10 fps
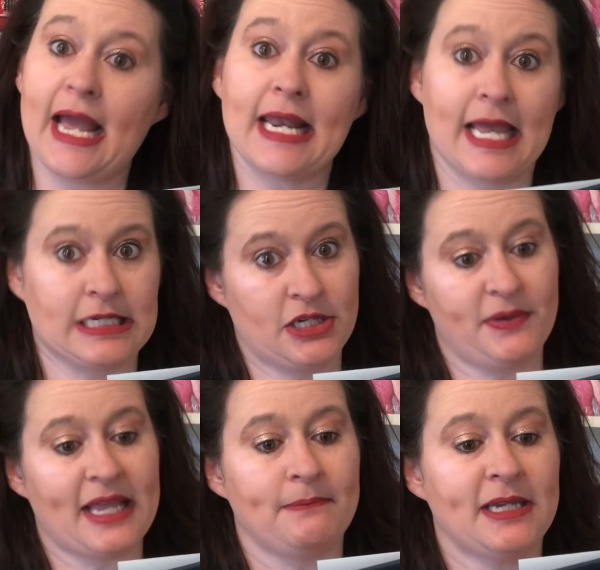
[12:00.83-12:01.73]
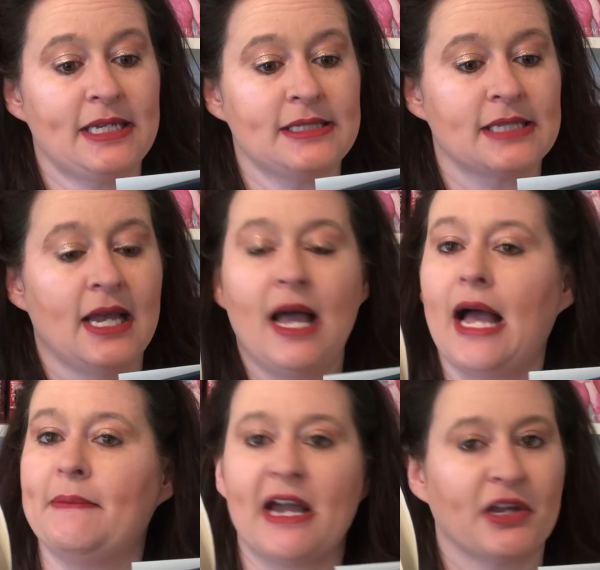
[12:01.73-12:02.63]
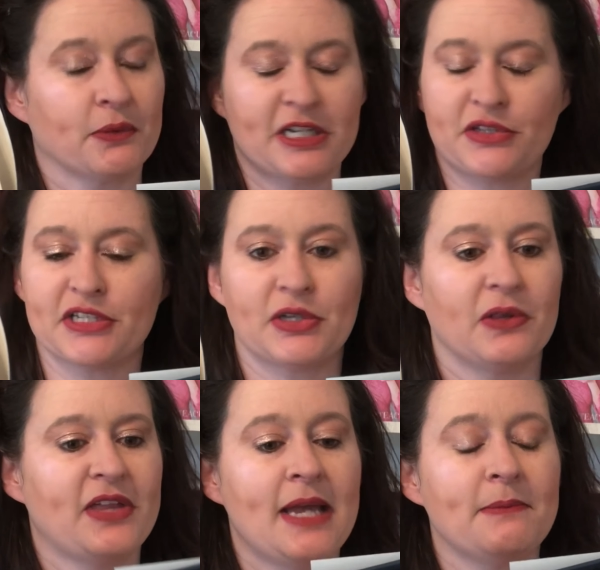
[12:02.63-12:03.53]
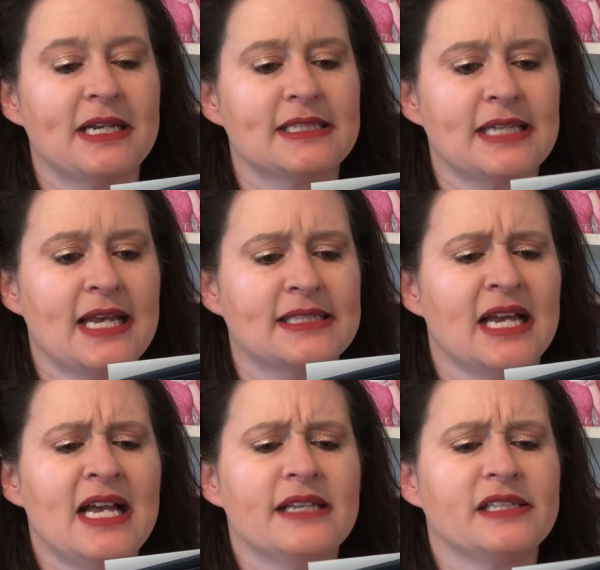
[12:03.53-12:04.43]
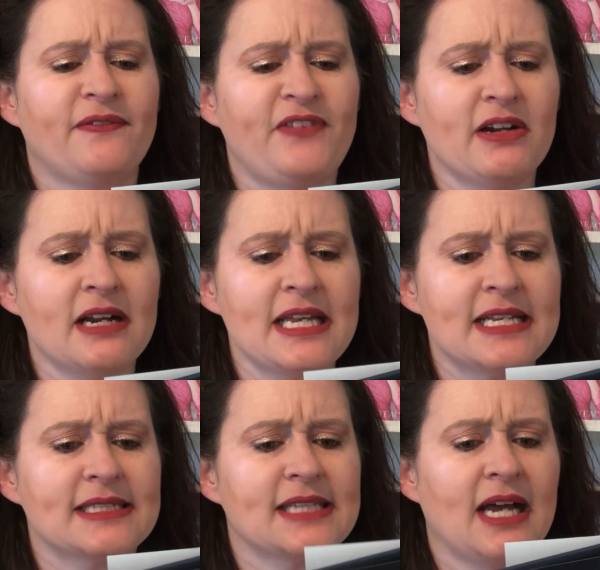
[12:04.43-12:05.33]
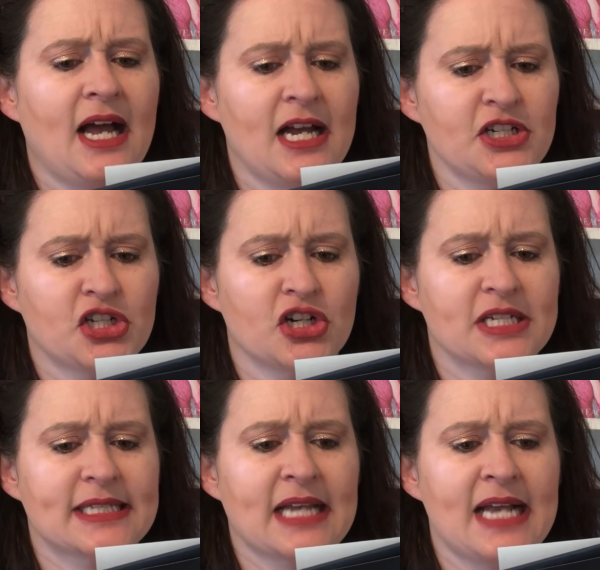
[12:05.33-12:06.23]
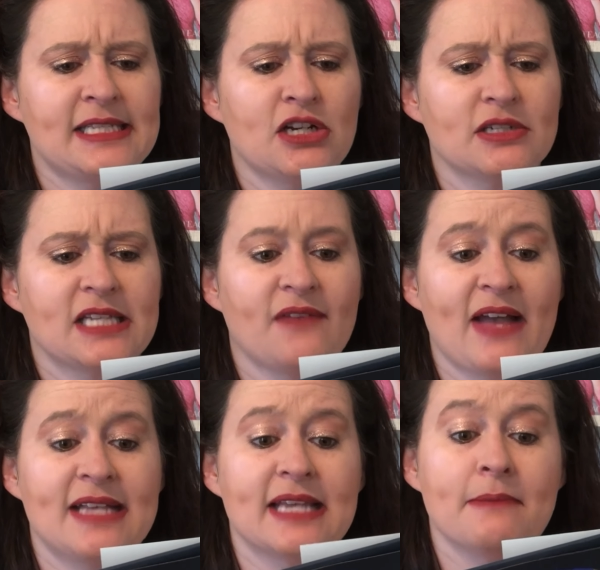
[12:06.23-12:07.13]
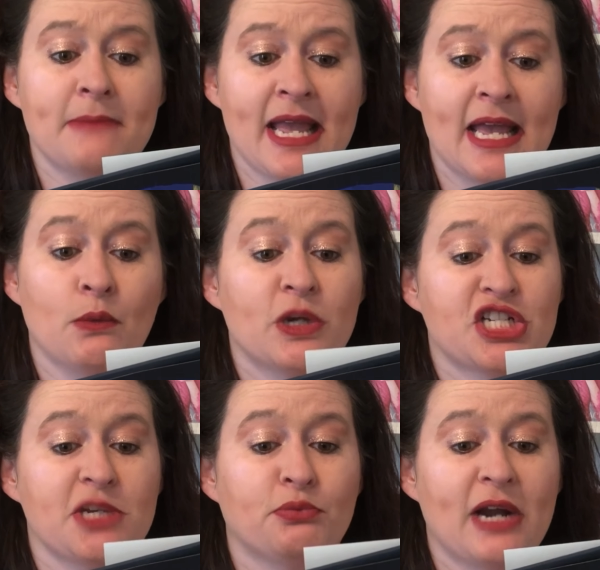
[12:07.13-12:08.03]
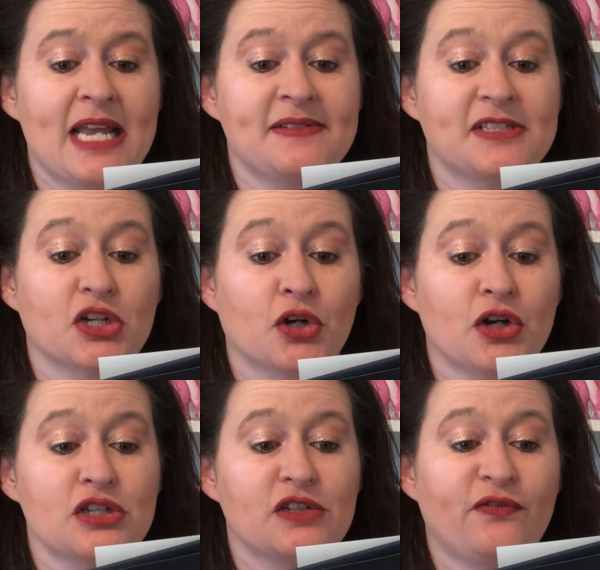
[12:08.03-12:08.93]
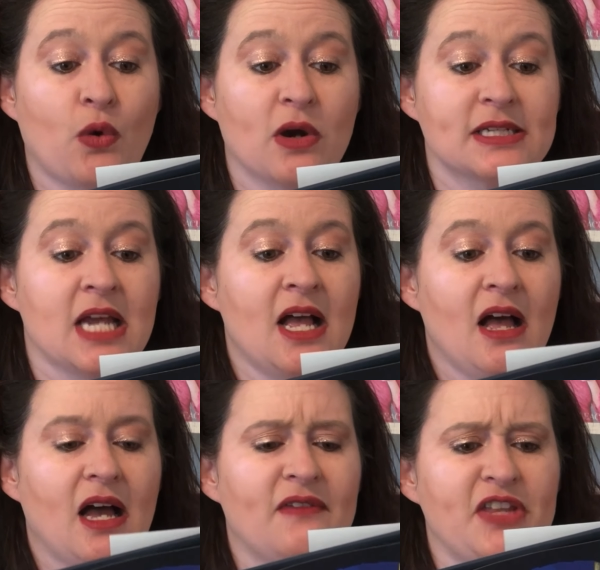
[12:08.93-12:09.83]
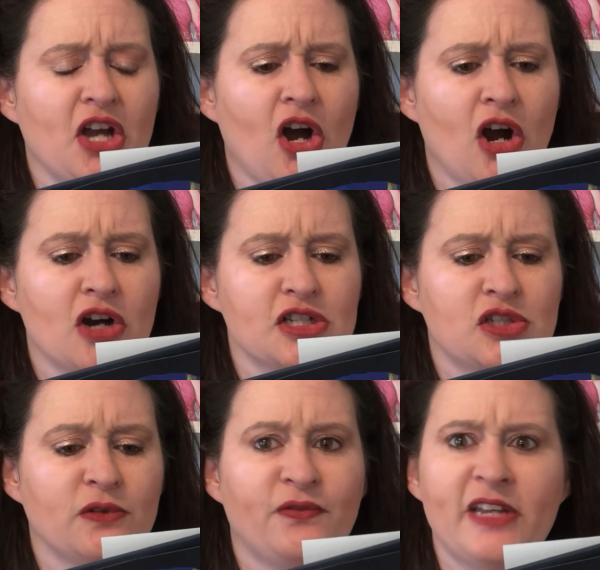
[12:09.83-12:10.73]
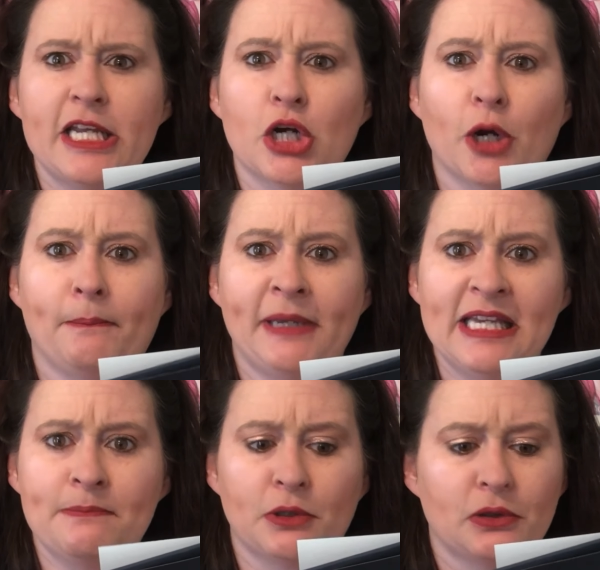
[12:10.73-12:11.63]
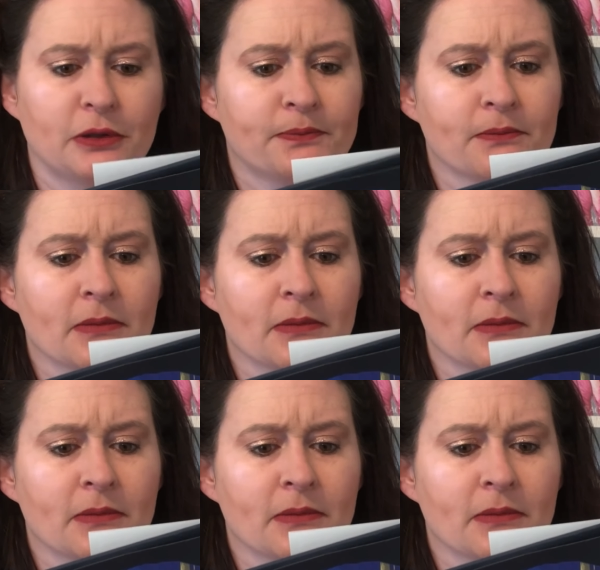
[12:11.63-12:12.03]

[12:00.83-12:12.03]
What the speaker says: I'd like to know what that means. I'm not going to read you this whole thing, but it says, Zafira is the hunter disguising herself as a man when she braves the cursed force of the Ars to feed her people.